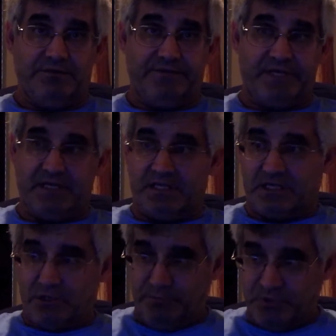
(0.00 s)
They
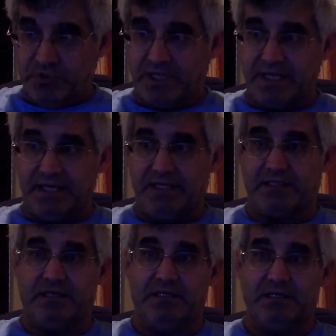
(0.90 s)
communicate
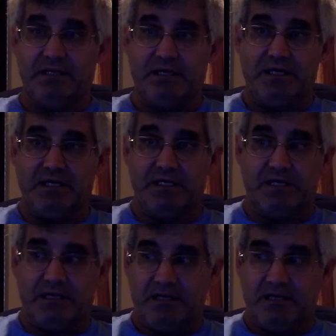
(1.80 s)
in a